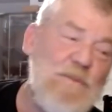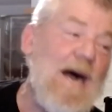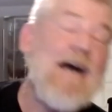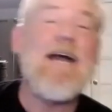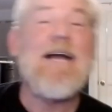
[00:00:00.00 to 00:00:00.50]

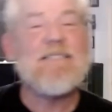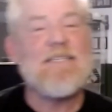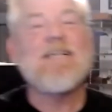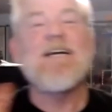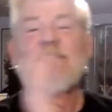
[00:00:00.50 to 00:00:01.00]
I'd
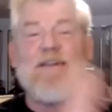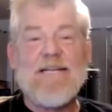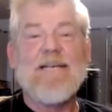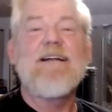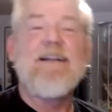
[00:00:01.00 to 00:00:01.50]
actually covered
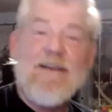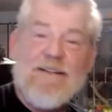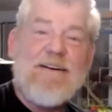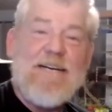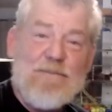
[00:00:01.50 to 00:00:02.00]
it in
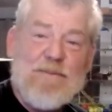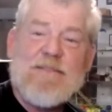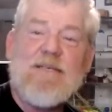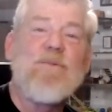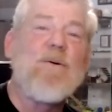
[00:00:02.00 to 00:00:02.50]
another
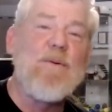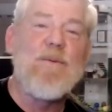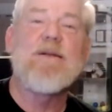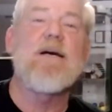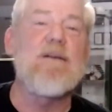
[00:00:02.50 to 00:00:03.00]
episode where we
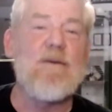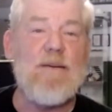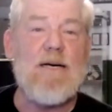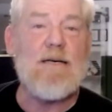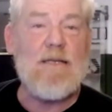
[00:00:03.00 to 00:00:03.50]
were talking
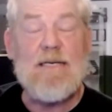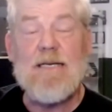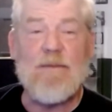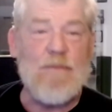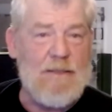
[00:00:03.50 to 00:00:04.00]
about
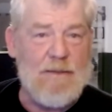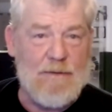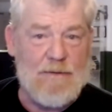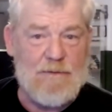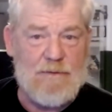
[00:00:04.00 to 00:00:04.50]
cleaning materials.